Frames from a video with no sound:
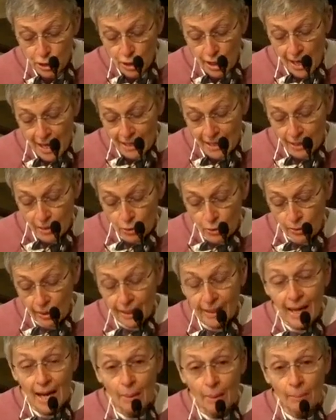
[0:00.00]
chat or the
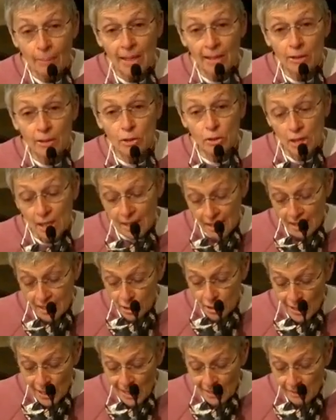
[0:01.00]
comments
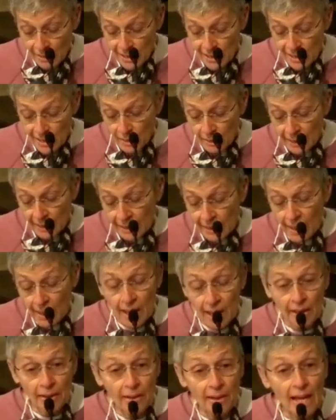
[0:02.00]
chalice is lit
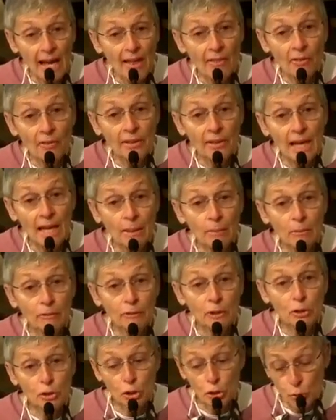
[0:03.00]
on and the name
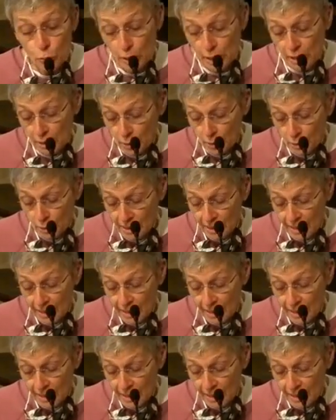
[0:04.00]
of your street or